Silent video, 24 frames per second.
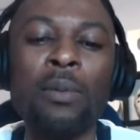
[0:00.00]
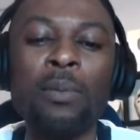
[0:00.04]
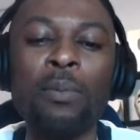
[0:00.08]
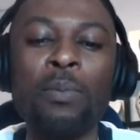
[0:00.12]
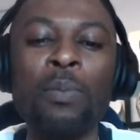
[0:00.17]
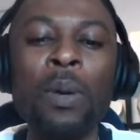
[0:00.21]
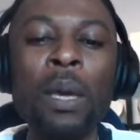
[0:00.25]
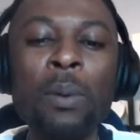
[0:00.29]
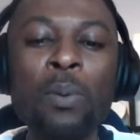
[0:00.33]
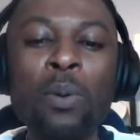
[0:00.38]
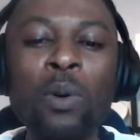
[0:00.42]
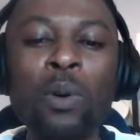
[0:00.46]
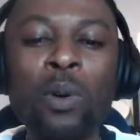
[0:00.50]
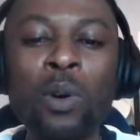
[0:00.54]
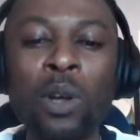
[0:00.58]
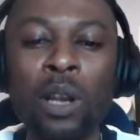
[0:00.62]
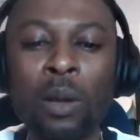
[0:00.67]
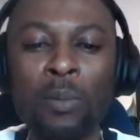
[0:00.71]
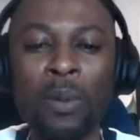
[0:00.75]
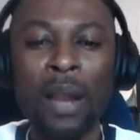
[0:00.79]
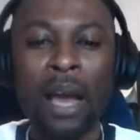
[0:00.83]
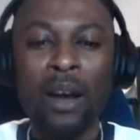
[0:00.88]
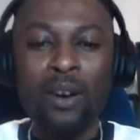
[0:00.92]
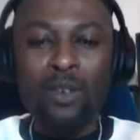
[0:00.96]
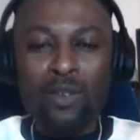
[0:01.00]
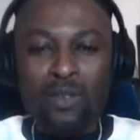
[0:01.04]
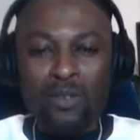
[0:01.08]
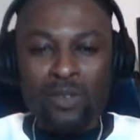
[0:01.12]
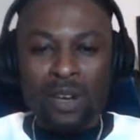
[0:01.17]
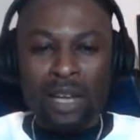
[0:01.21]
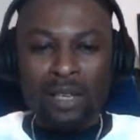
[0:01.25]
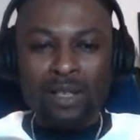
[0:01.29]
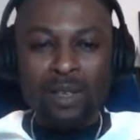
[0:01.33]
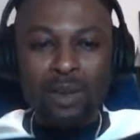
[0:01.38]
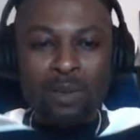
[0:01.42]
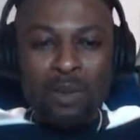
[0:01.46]
people gonna be like, oh,
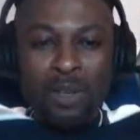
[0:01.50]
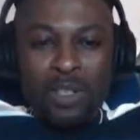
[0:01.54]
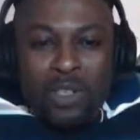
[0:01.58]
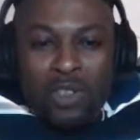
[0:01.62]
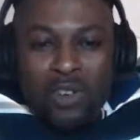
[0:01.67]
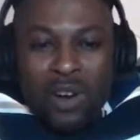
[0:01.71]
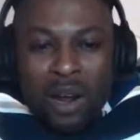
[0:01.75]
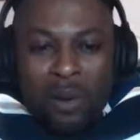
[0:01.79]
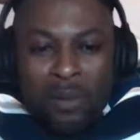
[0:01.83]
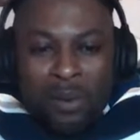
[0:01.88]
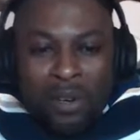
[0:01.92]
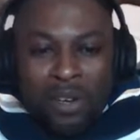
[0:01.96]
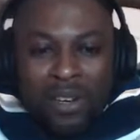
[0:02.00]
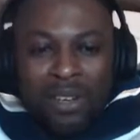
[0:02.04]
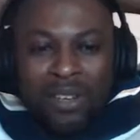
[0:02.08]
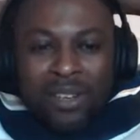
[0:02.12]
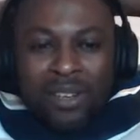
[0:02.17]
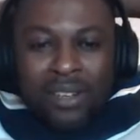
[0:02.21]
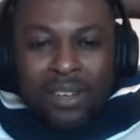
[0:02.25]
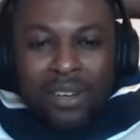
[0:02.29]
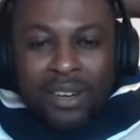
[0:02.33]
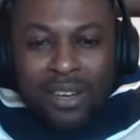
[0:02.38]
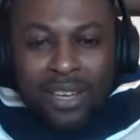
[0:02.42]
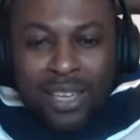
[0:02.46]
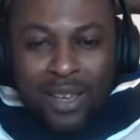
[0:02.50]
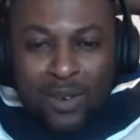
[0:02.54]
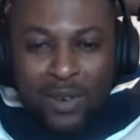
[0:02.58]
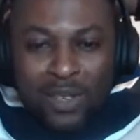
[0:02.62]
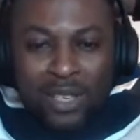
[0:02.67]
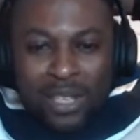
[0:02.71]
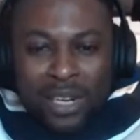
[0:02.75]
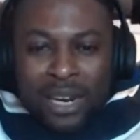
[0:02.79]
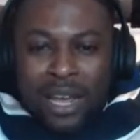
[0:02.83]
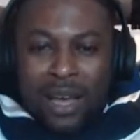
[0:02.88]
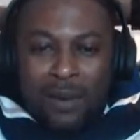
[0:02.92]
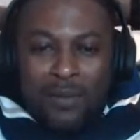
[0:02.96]
there's so much drama. Okay, what's
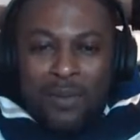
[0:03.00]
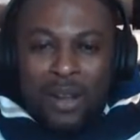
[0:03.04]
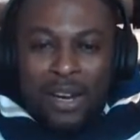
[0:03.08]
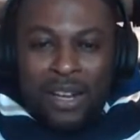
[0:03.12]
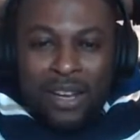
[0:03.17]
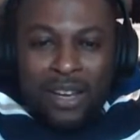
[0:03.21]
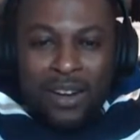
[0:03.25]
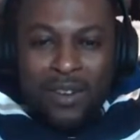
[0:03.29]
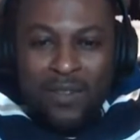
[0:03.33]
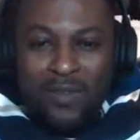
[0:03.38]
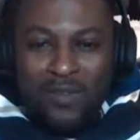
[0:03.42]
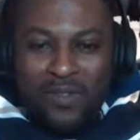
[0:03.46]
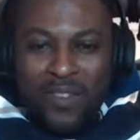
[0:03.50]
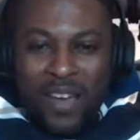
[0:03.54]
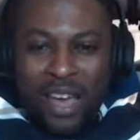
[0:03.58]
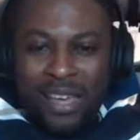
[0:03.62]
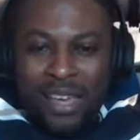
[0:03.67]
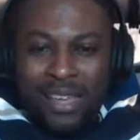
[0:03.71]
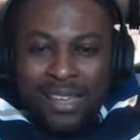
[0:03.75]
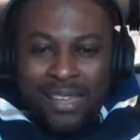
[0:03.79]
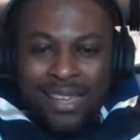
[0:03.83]
gonna happen? They're gonna fight.